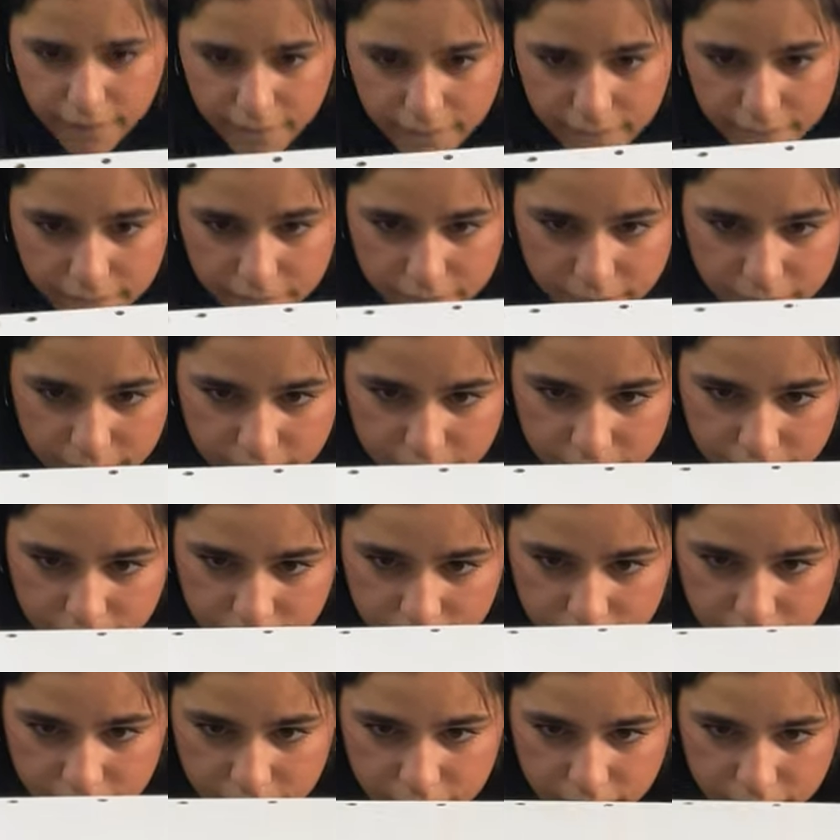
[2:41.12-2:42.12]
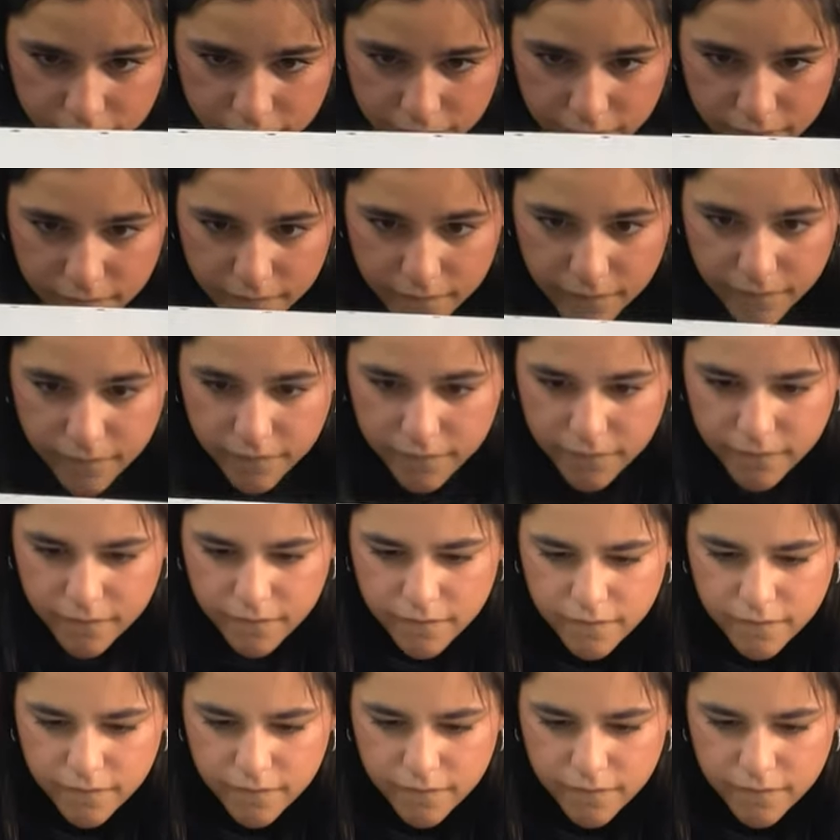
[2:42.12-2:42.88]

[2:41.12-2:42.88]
(silence)